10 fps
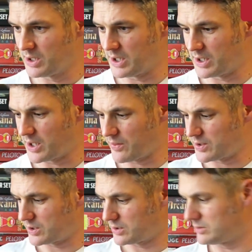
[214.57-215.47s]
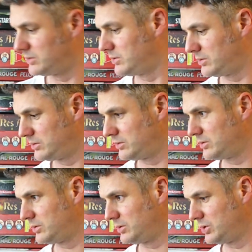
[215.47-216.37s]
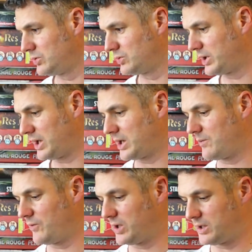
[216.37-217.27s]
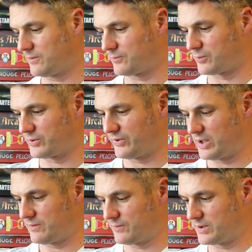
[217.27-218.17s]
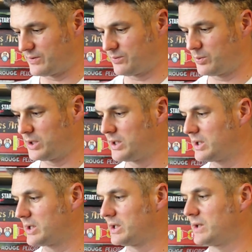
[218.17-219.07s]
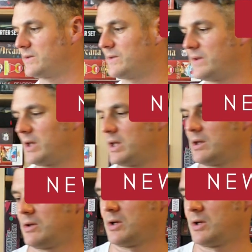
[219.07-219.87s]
another new game we have received this week is the